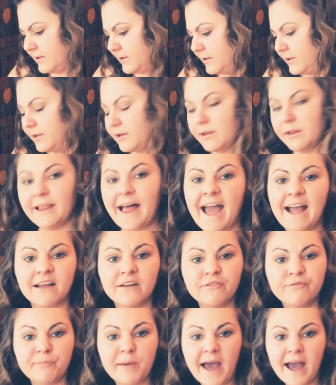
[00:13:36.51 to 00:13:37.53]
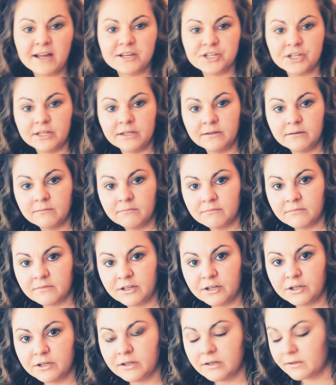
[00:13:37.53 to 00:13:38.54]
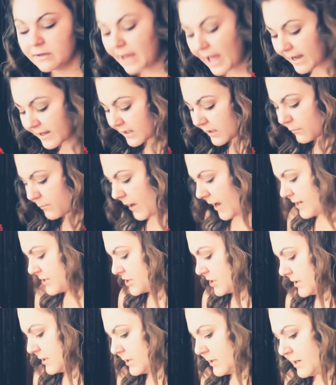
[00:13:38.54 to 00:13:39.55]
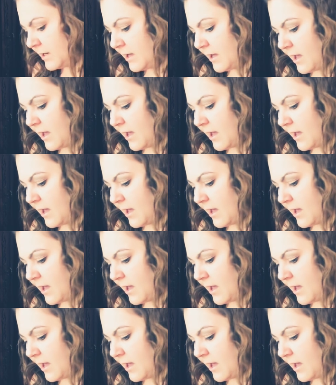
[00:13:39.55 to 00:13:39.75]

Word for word: lack of passion. You're, lacking passion.